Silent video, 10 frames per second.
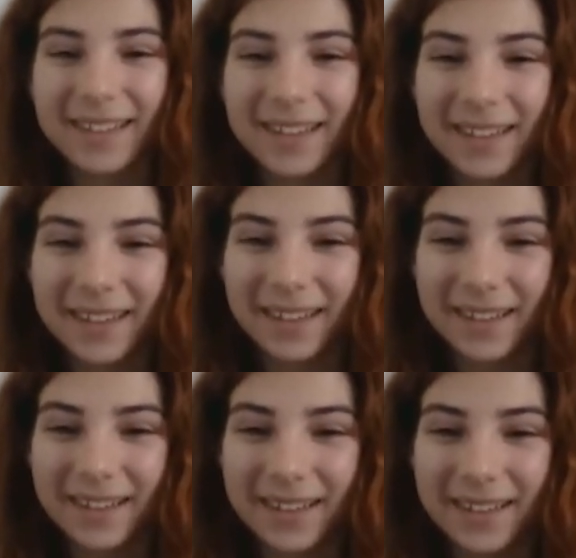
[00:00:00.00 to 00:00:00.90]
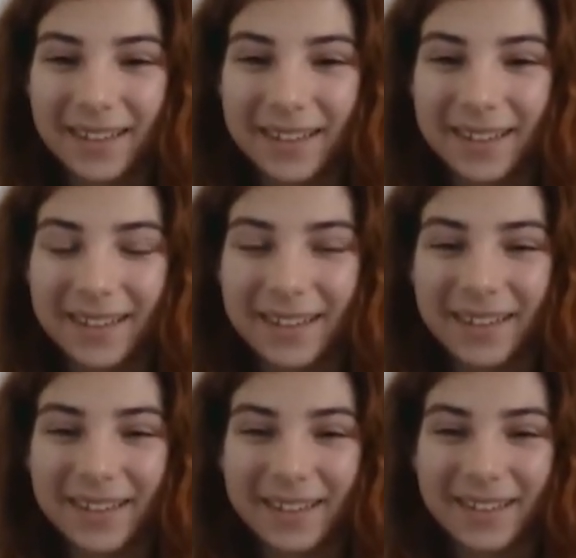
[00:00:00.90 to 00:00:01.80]

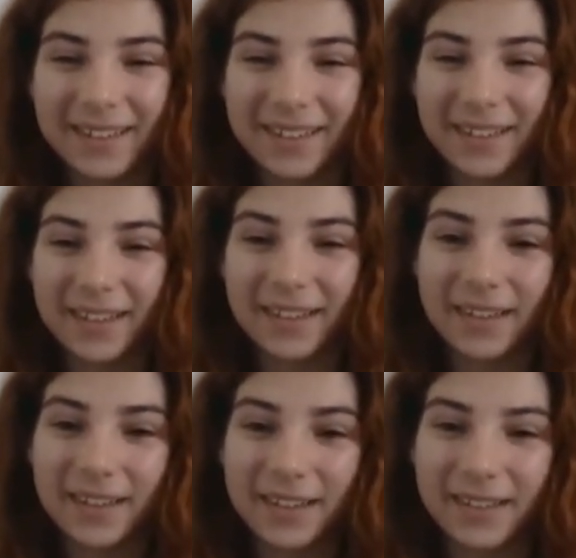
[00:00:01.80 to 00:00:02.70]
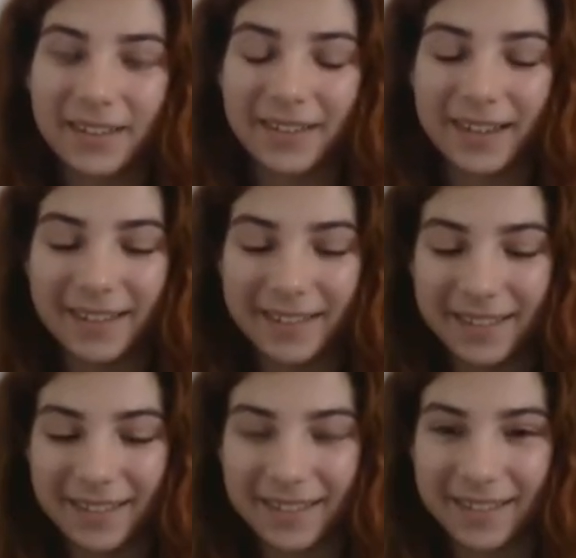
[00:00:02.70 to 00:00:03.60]

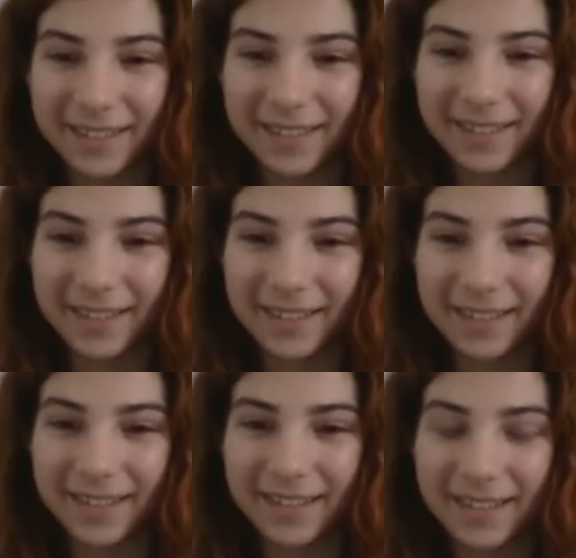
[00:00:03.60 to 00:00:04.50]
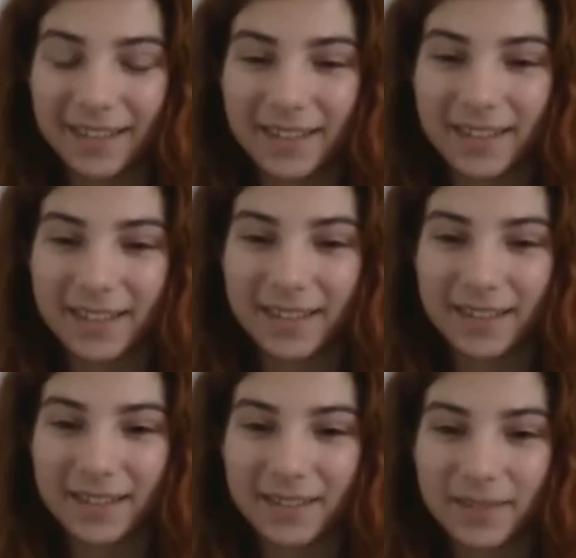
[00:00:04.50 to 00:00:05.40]

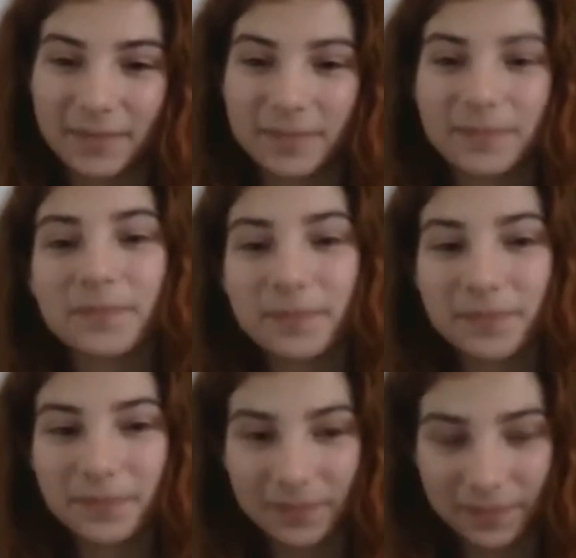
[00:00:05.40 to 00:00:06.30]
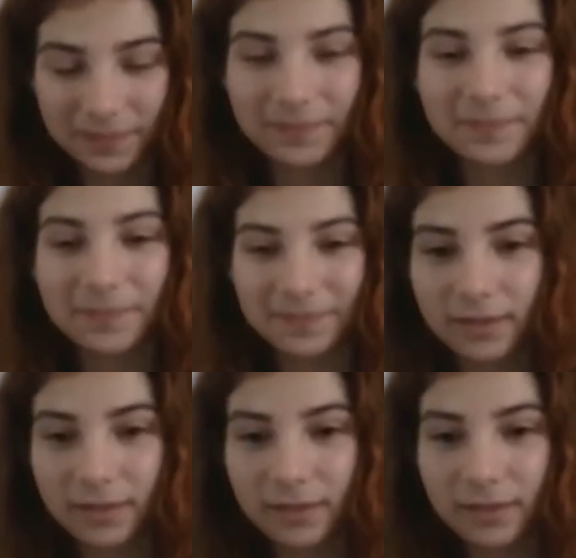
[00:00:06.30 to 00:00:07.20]

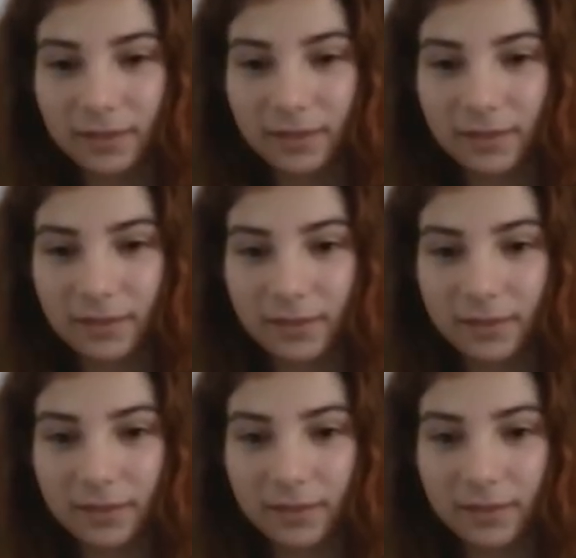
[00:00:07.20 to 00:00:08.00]
(not speaking)